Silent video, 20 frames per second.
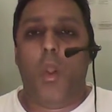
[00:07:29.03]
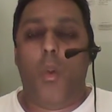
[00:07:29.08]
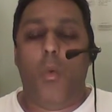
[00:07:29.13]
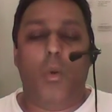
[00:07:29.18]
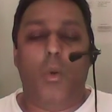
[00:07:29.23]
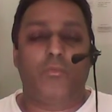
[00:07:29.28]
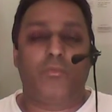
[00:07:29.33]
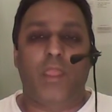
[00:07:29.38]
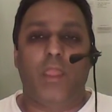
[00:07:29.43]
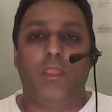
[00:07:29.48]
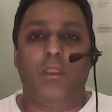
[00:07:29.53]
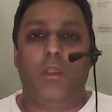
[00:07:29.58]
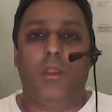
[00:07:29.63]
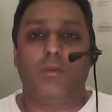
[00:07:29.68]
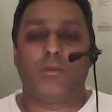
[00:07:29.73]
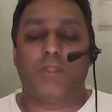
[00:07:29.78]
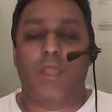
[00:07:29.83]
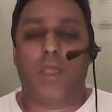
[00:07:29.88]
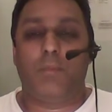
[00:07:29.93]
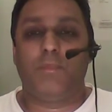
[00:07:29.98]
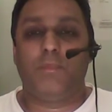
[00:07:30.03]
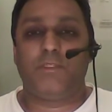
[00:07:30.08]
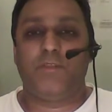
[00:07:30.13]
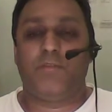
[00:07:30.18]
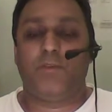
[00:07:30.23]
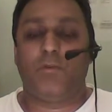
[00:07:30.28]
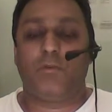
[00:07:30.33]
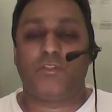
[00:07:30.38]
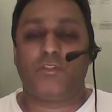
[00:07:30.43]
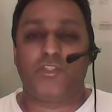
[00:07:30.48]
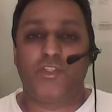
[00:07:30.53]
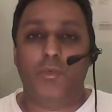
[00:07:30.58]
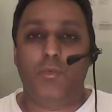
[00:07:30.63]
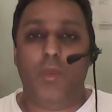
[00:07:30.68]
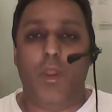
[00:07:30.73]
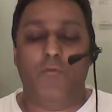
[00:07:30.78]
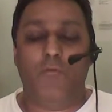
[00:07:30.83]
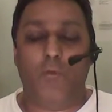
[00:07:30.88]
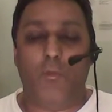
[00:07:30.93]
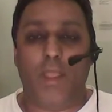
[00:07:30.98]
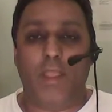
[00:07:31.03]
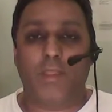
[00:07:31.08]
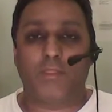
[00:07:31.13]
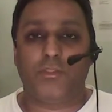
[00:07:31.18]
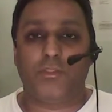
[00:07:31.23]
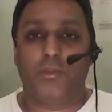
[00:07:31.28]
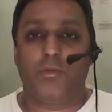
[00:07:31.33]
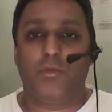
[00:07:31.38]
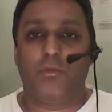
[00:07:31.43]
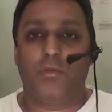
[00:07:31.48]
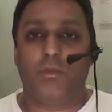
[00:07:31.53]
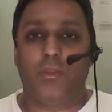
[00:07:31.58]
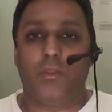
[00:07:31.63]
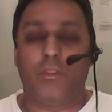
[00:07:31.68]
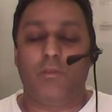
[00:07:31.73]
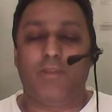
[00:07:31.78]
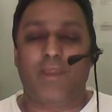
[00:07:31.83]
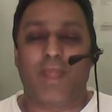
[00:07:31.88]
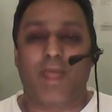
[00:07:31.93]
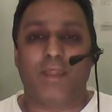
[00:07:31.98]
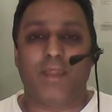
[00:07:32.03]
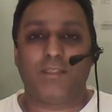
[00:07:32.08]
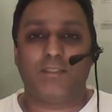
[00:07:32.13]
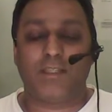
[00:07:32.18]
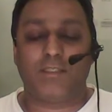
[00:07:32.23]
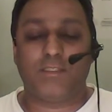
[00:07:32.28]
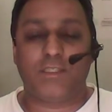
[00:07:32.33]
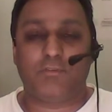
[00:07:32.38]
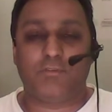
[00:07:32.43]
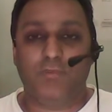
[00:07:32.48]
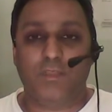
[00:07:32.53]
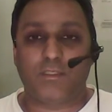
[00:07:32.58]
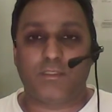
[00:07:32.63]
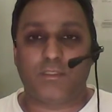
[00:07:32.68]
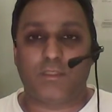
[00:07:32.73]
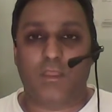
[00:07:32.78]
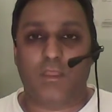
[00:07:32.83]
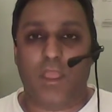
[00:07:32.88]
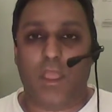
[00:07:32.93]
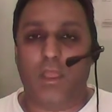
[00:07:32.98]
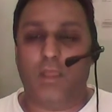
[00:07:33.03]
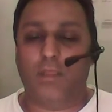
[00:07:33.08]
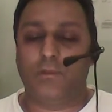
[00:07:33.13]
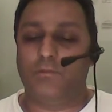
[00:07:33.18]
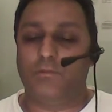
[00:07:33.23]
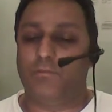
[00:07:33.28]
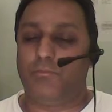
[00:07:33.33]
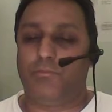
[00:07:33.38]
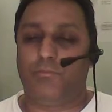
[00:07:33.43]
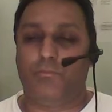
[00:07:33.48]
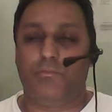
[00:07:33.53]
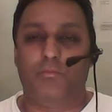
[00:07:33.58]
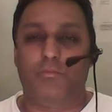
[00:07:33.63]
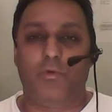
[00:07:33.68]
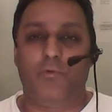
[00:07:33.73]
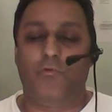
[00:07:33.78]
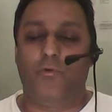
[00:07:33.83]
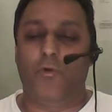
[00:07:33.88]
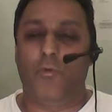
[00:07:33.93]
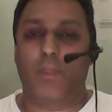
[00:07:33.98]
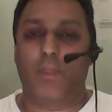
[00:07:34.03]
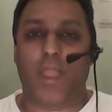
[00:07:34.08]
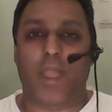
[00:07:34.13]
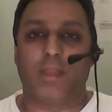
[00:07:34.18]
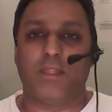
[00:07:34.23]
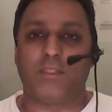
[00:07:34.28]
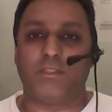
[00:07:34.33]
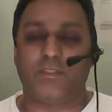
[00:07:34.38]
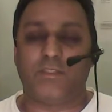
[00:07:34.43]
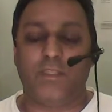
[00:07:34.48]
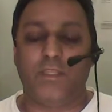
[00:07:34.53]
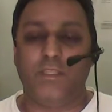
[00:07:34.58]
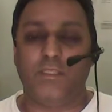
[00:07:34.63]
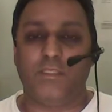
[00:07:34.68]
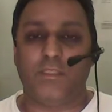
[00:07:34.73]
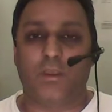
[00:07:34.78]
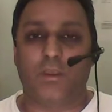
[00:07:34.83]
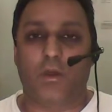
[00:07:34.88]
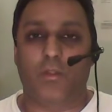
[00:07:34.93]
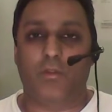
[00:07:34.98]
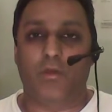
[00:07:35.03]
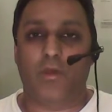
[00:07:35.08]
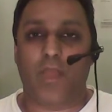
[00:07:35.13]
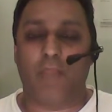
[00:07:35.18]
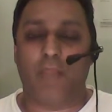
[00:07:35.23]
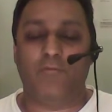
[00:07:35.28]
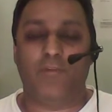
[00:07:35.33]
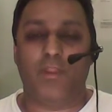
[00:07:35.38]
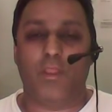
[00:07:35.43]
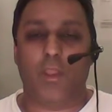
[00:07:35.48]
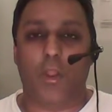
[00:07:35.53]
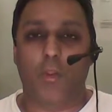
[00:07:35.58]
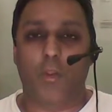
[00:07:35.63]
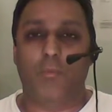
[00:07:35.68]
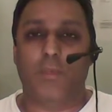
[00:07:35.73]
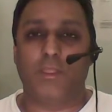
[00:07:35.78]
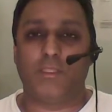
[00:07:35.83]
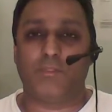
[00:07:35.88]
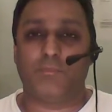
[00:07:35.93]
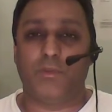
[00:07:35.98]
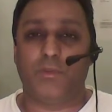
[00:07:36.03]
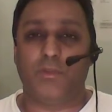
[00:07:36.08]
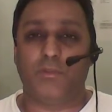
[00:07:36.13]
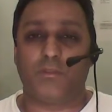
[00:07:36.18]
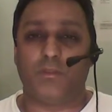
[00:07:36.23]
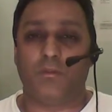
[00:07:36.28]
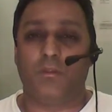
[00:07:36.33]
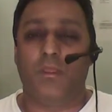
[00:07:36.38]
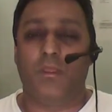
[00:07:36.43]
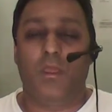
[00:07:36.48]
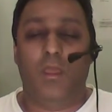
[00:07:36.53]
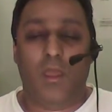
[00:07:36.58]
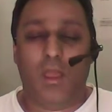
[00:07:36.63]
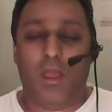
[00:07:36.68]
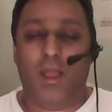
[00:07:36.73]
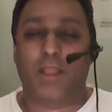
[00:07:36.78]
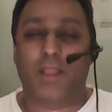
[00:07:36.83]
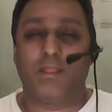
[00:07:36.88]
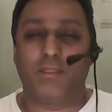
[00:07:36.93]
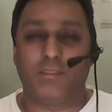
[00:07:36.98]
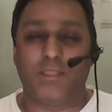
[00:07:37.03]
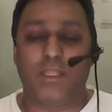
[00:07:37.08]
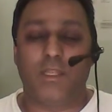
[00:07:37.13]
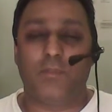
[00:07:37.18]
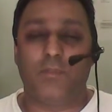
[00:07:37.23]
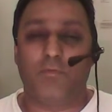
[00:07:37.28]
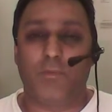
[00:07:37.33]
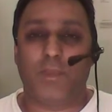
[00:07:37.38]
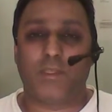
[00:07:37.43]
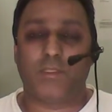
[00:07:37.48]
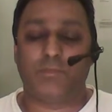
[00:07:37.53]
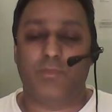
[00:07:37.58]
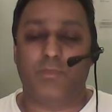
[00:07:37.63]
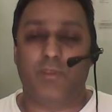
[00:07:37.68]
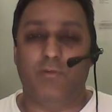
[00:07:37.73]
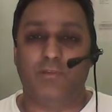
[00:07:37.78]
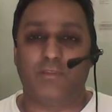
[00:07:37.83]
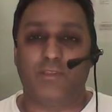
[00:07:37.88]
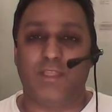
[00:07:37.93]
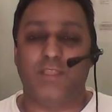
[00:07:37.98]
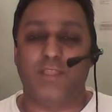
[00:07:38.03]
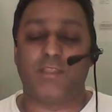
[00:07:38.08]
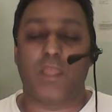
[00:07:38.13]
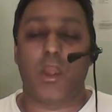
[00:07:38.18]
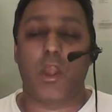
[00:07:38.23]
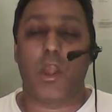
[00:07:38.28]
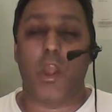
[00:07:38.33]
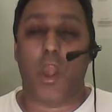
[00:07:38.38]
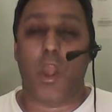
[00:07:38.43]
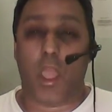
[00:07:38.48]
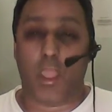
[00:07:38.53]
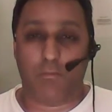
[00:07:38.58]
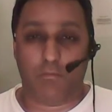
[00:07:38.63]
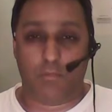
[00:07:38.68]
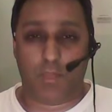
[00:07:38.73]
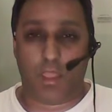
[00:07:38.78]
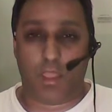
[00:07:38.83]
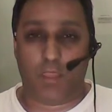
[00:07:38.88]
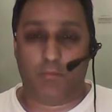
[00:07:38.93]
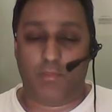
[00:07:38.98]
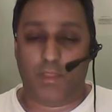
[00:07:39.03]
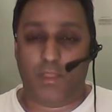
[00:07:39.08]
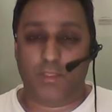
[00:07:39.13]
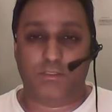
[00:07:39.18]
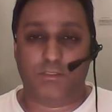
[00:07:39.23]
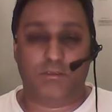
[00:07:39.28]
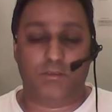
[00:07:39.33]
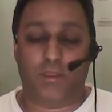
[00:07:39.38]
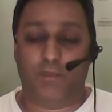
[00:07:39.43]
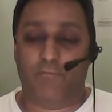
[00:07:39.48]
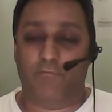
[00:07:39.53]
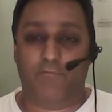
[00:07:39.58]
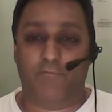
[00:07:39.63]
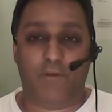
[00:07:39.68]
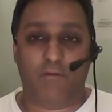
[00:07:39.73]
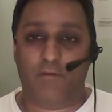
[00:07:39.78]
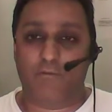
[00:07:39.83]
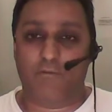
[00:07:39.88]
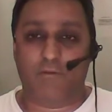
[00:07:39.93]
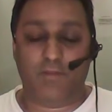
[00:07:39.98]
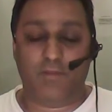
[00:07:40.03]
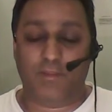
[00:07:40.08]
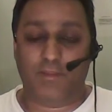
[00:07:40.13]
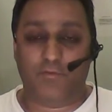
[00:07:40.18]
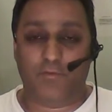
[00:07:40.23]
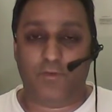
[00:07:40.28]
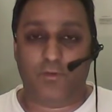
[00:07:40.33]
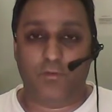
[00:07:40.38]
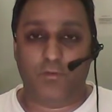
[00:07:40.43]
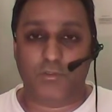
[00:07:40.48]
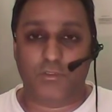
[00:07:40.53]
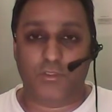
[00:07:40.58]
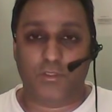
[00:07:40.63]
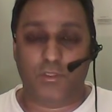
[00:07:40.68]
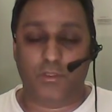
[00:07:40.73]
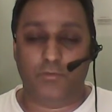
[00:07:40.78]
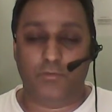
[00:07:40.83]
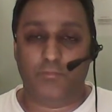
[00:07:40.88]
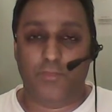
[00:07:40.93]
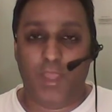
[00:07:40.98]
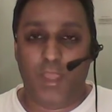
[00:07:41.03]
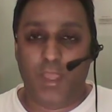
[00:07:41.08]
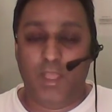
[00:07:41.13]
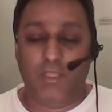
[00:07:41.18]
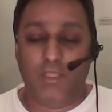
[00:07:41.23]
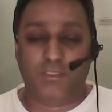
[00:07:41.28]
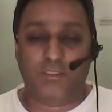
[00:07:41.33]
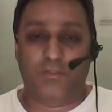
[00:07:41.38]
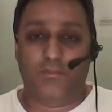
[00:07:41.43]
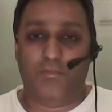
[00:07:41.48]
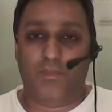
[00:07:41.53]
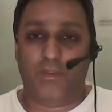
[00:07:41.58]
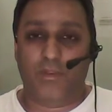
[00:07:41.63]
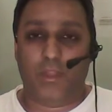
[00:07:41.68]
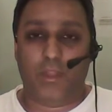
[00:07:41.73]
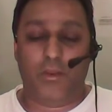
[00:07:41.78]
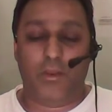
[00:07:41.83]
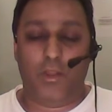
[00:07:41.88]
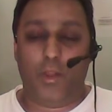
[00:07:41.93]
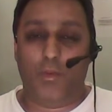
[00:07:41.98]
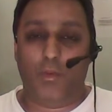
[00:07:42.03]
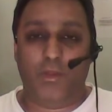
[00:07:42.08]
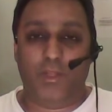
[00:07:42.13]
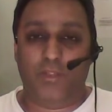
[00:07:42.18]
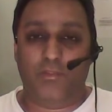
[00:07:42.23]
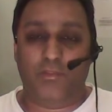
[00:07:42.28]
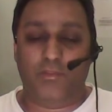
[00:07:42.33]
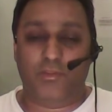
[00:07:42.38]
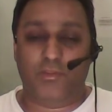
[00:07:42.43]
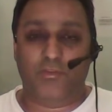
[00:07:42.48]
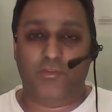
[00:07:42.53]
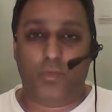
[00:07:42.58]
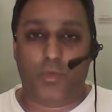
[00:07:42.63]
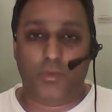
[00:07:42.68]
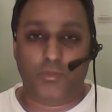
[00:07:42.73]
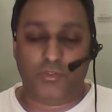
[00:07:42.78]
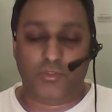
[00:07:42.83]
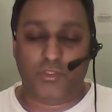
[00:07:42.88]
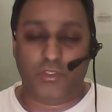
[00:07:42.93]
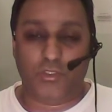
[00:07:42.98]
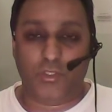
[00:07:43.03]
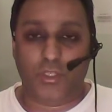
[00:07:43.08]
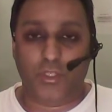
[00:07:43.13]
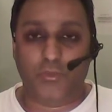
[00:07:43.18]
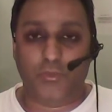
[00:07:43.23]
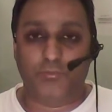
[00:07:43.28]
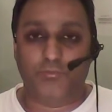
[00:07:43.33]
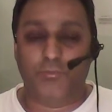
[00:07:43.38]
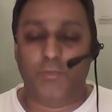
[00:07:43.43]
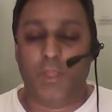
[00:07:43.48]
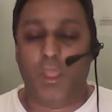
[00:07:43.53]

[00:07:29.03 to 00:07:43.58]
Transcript: What then goes and happens if you're too overweight, you're an anesthetic risk, and performing anesthesia on a heavily obese person, I can tell you from experience, is a nightmare. It's very, very difficult to do. Something that no anaesthetist wants to do.